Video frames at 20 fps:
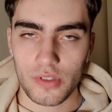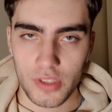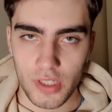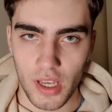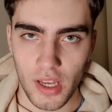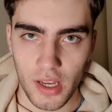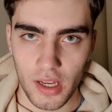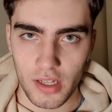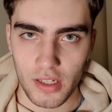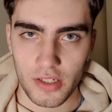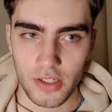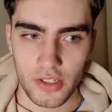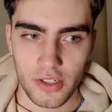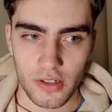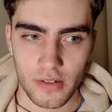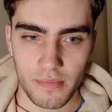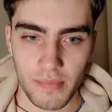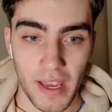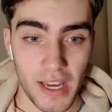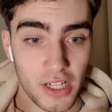
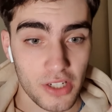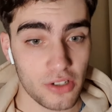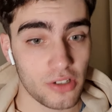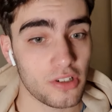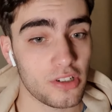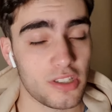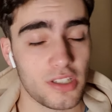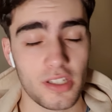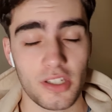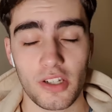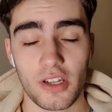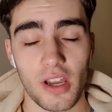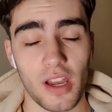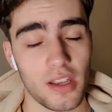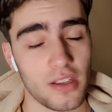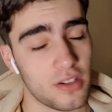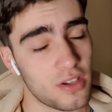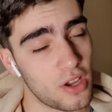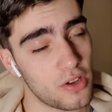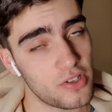search, make sure that you go,
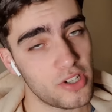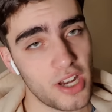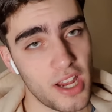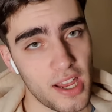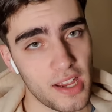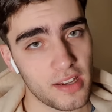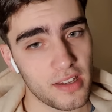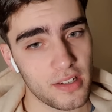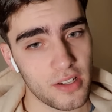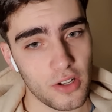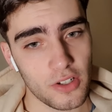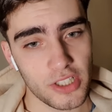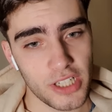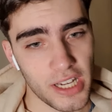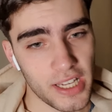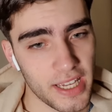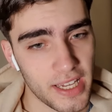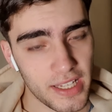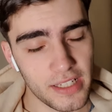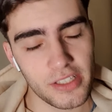go check, go
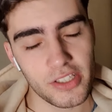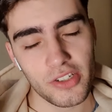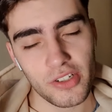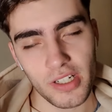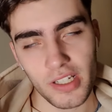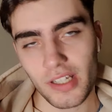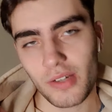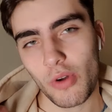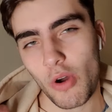check your history.